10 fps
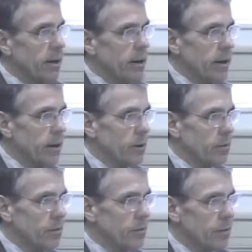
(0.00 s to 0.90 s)
Uh,
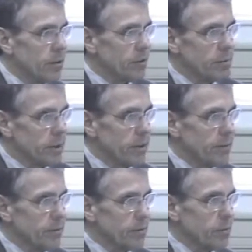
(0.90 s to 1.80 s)
was very smart
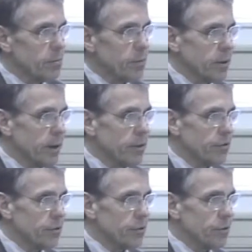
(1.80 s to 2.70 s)
of the school board
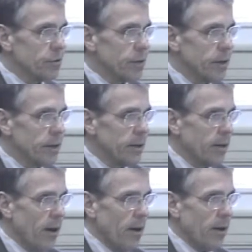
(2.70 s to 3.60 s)
last year to do that.
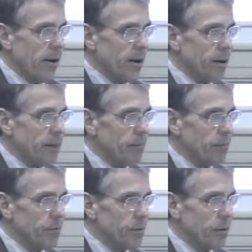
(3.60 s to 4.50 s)
Um,
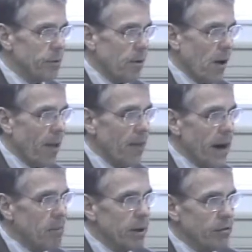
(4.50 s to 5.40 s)
so
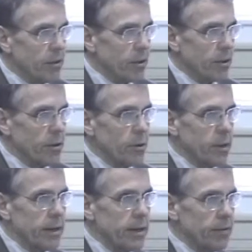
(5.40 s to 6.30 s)
that money's going to go
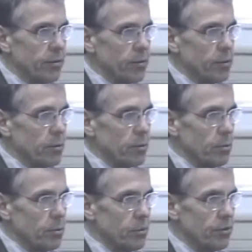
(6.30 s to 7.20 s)
away, and so what we're,
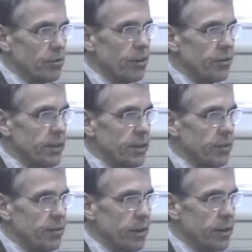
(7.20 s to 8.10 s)
we're suggesting
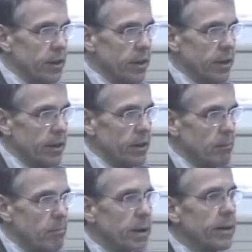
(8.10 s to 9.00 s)
is that the
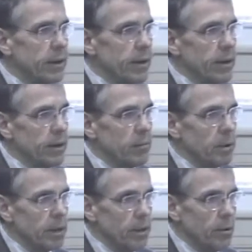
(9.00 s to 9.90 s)
Medicare
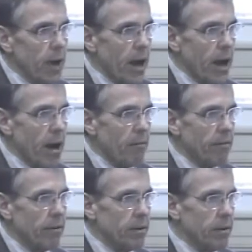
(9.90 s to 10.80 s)
money you have
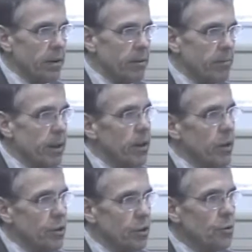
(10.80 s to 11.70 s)
um,
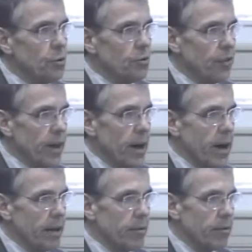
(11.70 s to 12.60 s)
use
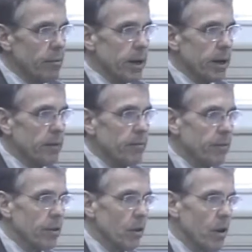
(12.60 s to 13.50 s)
that to make up
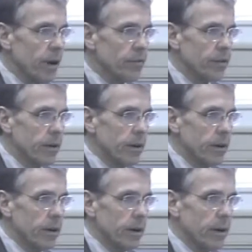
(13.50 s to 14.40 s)
for the loss
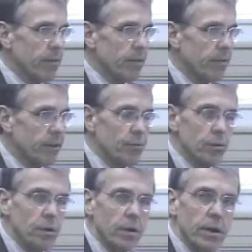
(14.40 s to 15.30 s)
of the
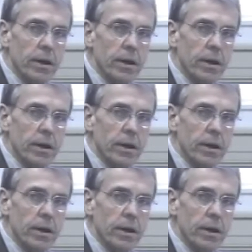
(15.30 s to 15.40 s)
federal